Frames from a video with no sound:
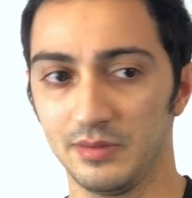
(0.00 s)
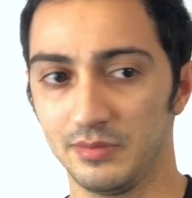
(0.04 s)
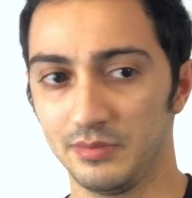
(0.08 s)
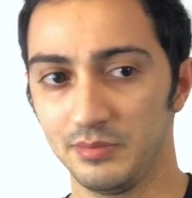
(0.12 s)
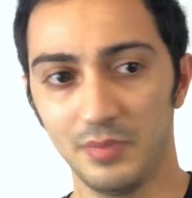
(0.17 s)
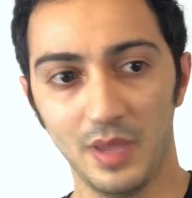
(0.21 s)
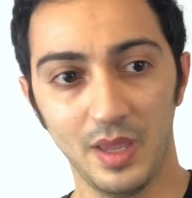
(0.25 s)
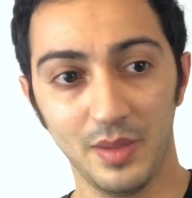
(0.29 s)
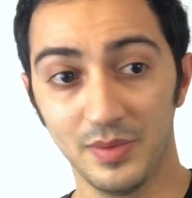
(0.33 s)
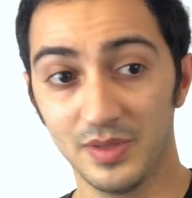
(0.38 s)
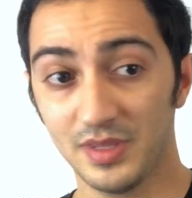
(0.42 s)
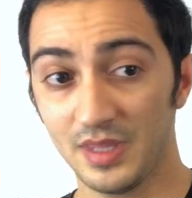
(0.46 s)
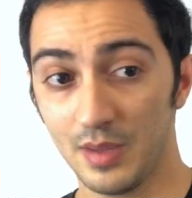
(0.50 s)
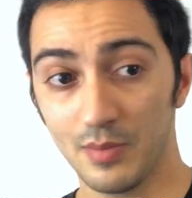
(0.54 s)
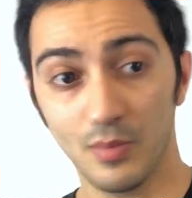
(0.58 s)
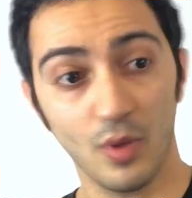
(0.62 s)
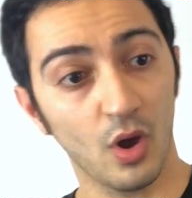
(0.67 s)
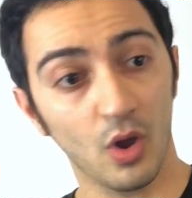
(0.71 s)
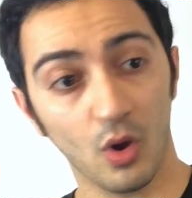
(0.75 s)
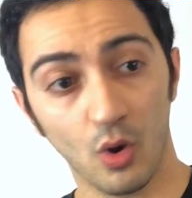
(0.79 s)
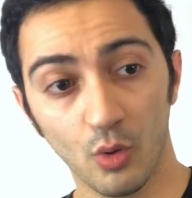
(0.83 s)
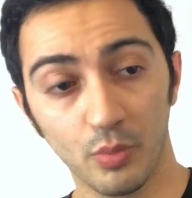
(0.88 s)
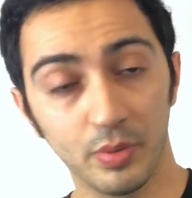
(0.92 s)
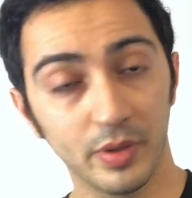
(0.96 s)
maybe they
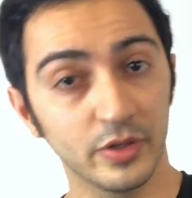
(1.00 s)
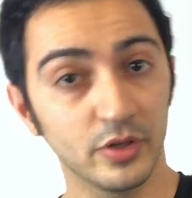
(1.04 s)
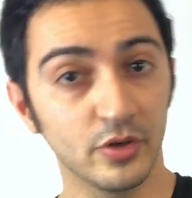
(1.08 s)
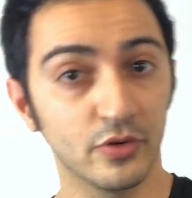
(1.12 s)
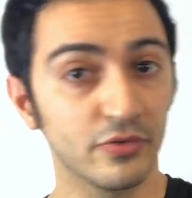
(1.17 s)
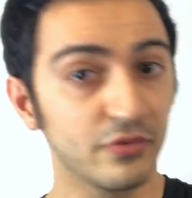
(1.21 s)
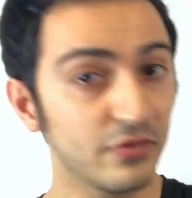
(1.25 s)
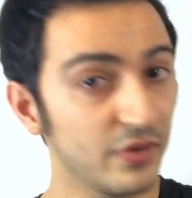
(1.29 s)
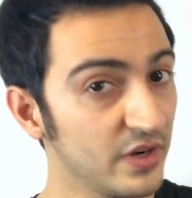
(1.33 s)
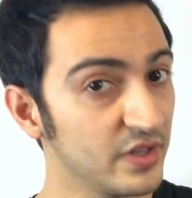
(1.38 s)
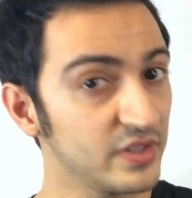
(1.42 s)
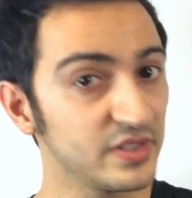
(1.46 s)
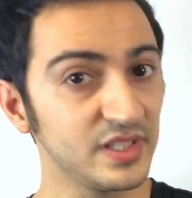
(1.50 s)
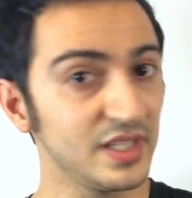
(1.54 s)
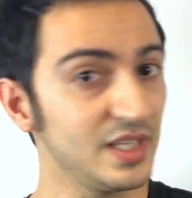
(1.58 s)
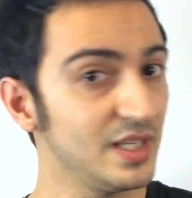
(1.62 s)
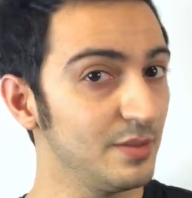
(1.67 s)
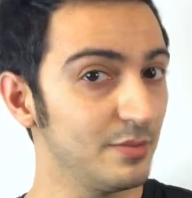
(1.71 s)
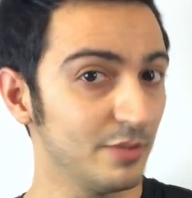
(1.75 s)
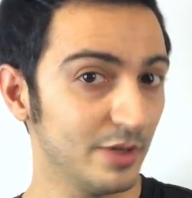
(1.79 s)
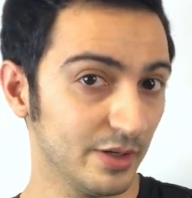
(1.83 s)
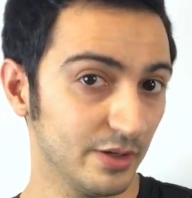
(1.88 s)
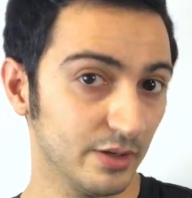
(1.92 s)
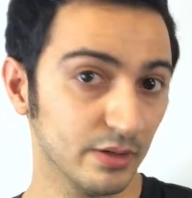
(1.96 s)
might open your first
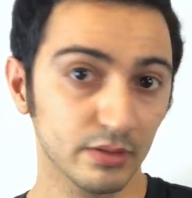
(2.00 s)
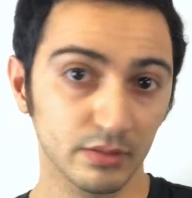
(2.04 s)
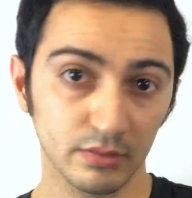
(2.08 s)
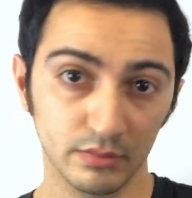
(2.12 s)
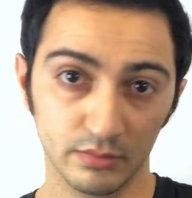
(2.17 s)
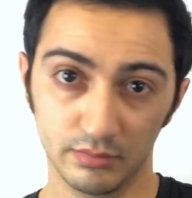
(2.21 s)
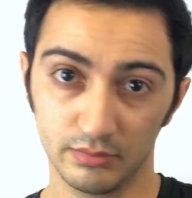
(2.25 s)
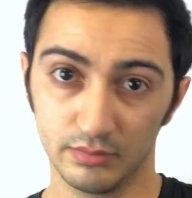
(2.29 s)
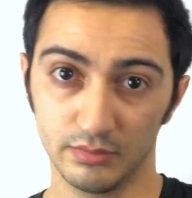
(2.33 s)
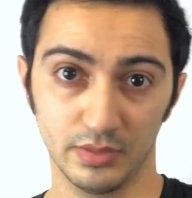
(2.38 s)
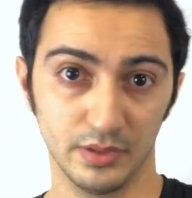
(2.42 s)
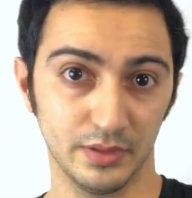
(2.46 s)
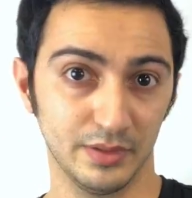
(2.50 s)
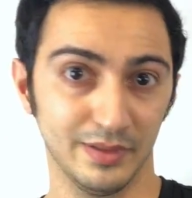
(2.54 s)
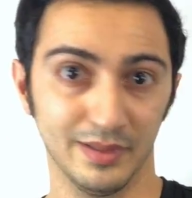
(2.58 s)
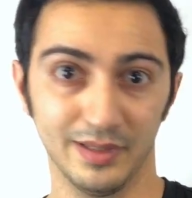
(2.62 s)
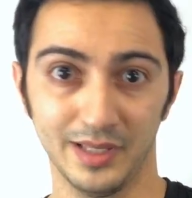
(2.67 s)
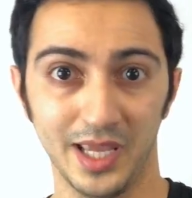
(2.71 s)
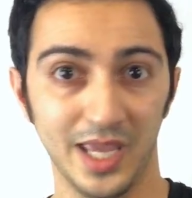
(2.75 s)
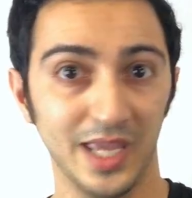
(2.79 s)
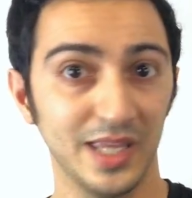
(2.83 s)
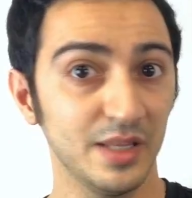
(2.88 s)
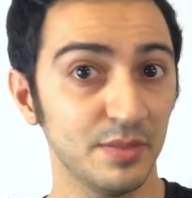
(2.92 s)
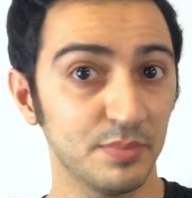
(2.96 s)
email
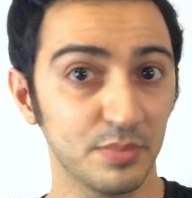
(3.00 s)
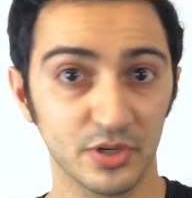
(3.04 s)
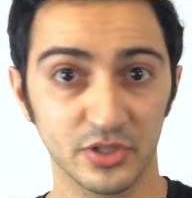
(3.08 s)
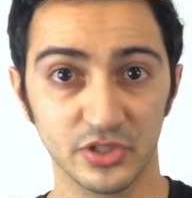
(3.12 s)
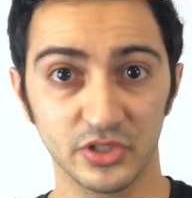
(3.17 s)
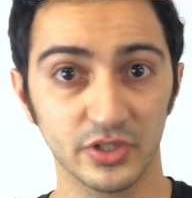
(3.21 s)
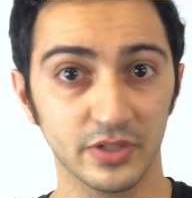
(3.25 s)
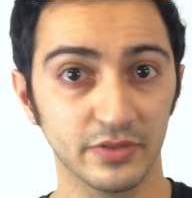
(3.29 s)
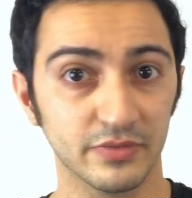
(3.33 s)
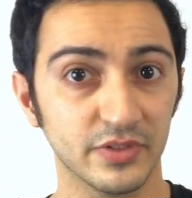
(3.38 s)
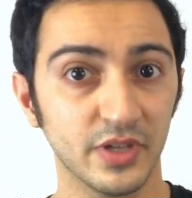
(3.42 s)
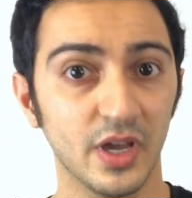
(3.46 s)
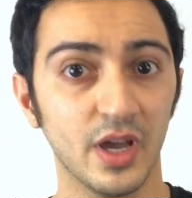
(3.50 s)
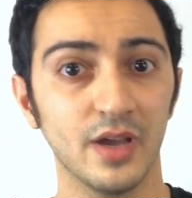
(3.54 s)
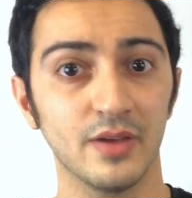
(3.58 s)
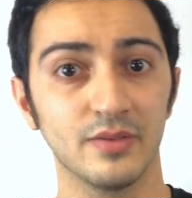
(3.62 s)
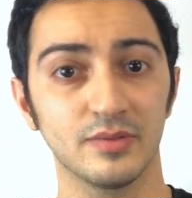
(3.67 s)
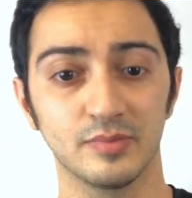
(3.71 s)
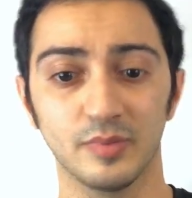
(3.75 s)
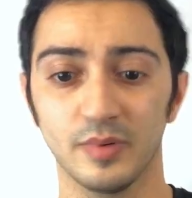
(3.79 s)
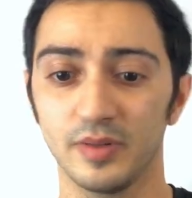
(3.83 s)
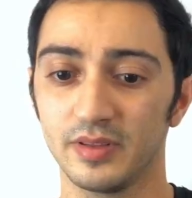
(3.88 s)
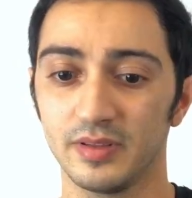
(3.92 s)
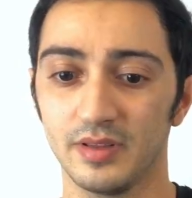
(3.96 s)
80% of times,
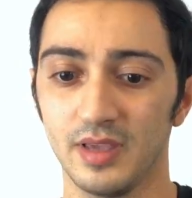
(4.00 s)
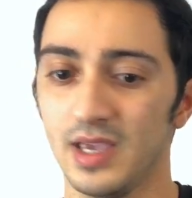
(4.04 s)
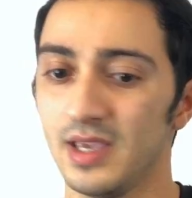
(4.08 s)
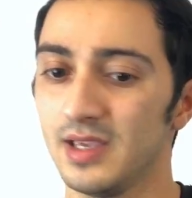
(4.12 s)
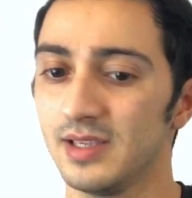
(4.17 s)
but